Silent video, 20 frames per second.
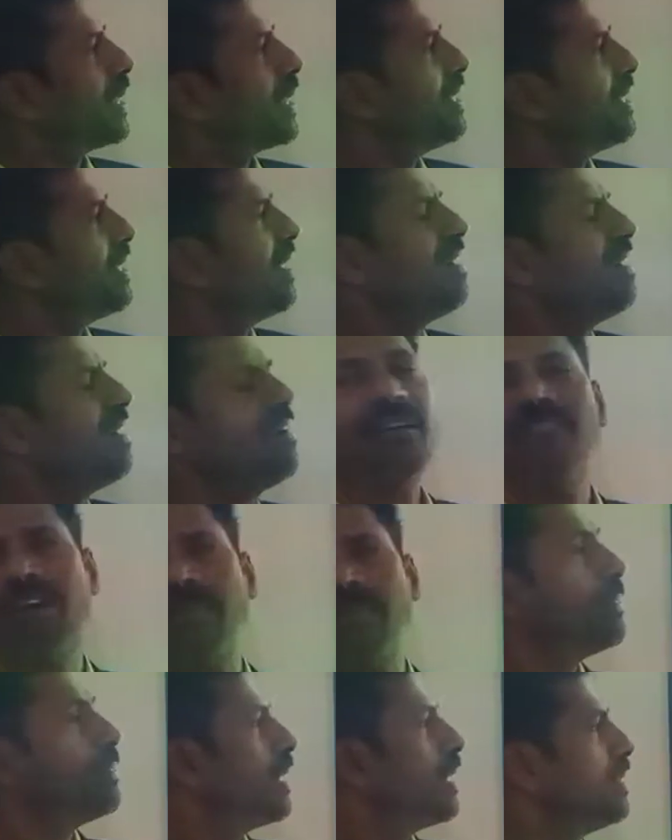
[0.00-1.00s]
There are
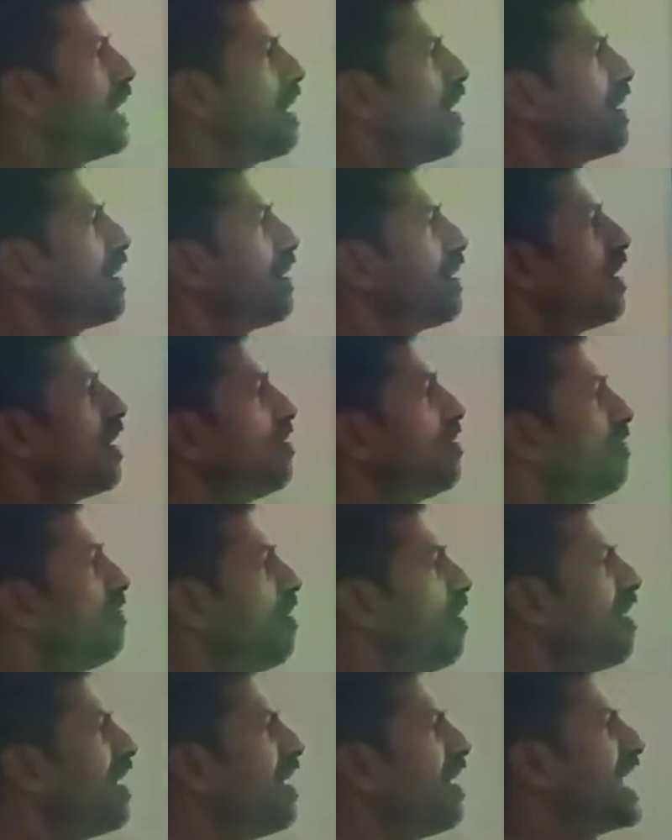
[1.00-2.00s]
four
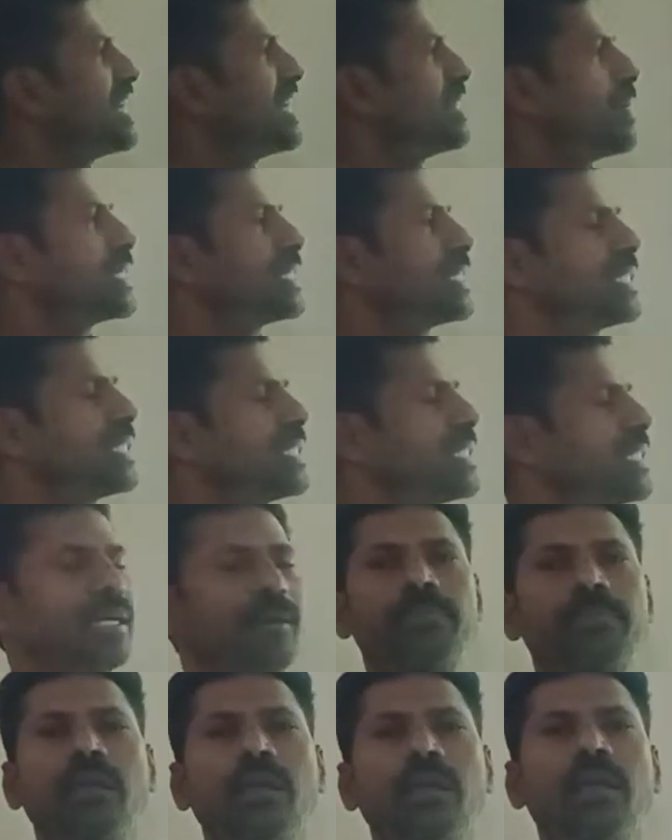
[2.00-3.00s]
aspects:
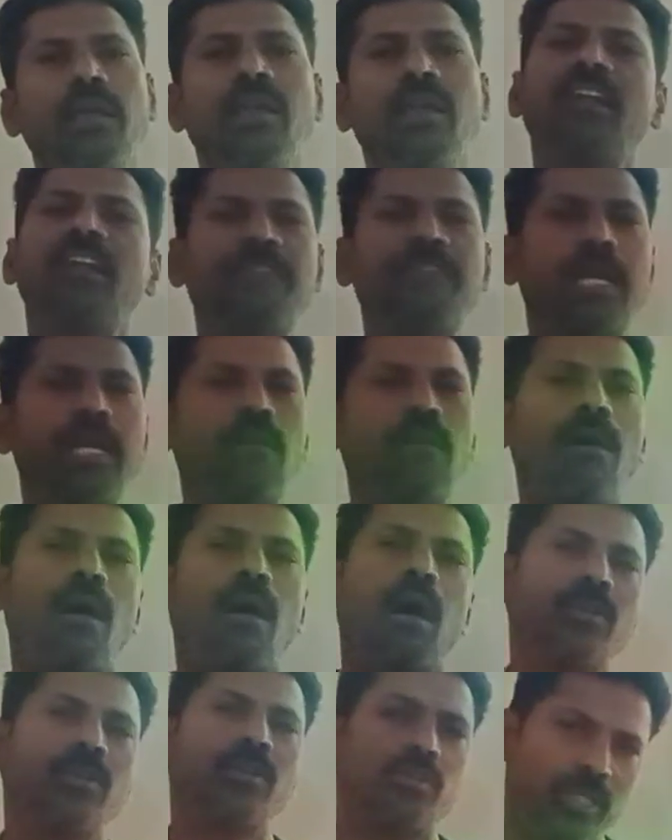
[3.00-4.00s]
indefinite or
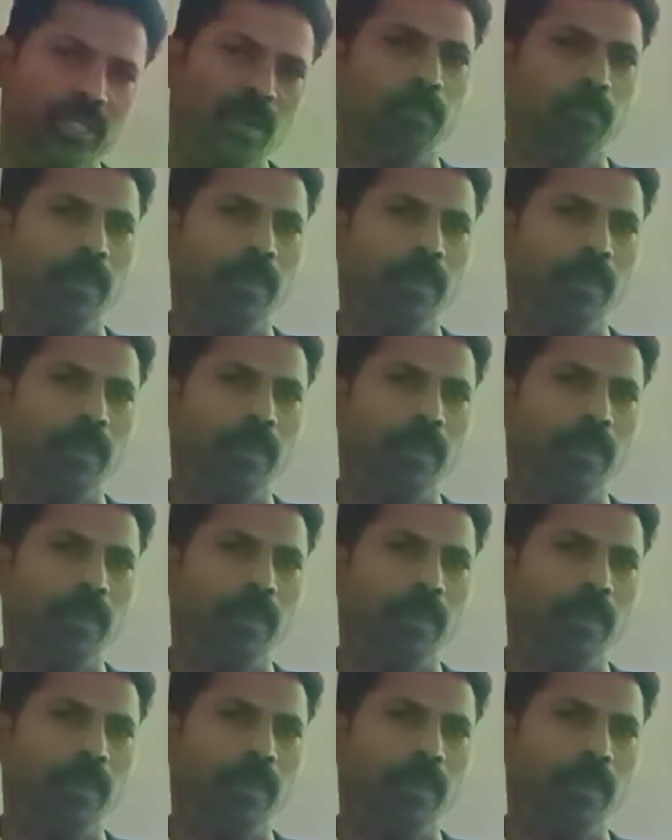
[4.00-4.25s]
simple,